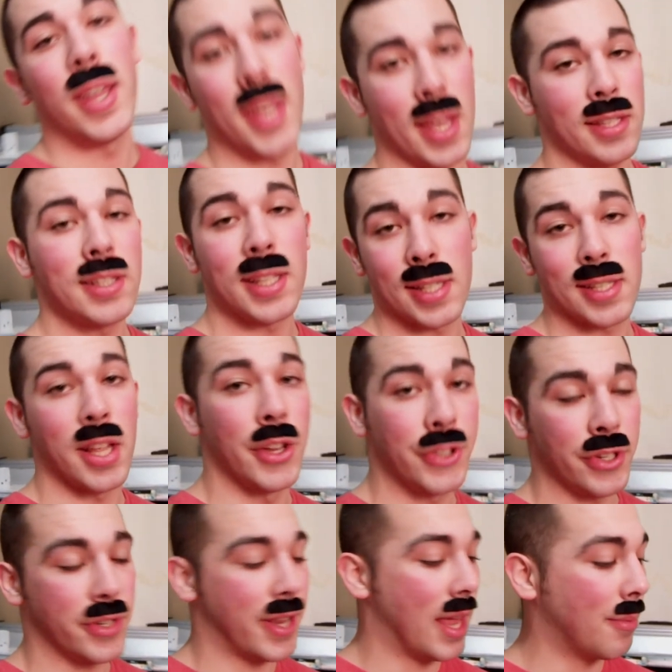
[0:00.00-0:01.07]
way, yes, this is
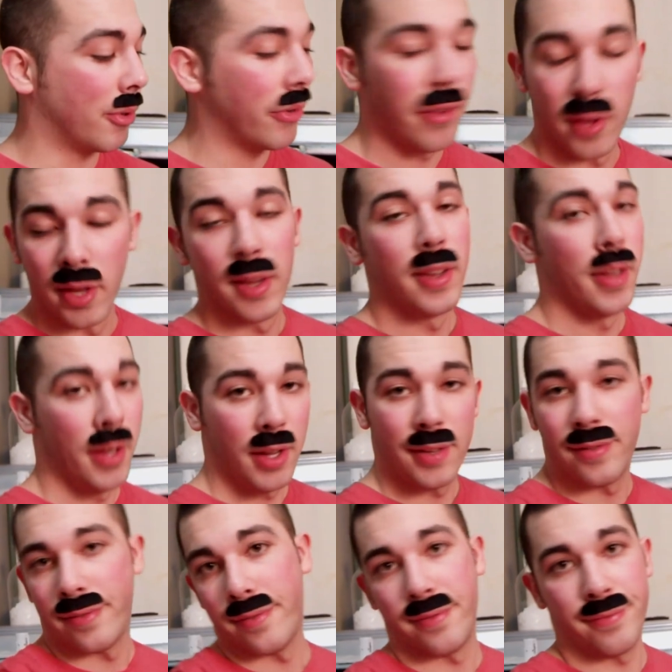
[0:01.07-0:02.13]
Hunter's table.
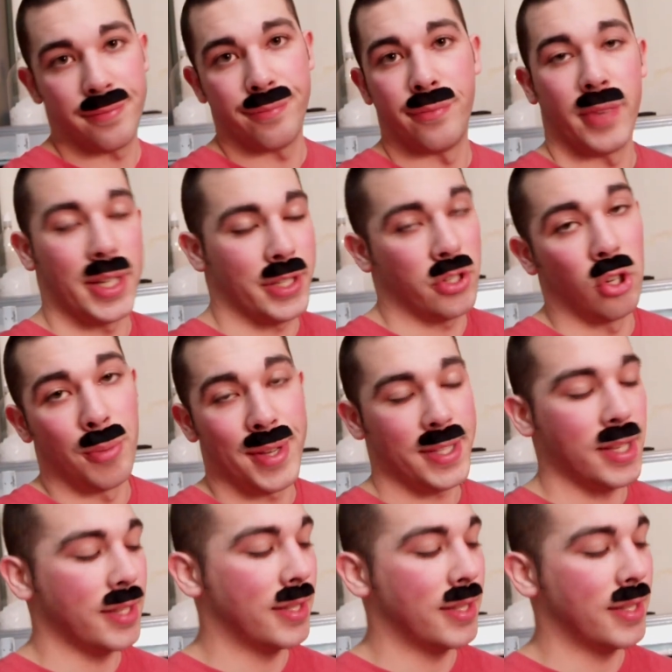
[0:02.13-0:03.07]
Stole my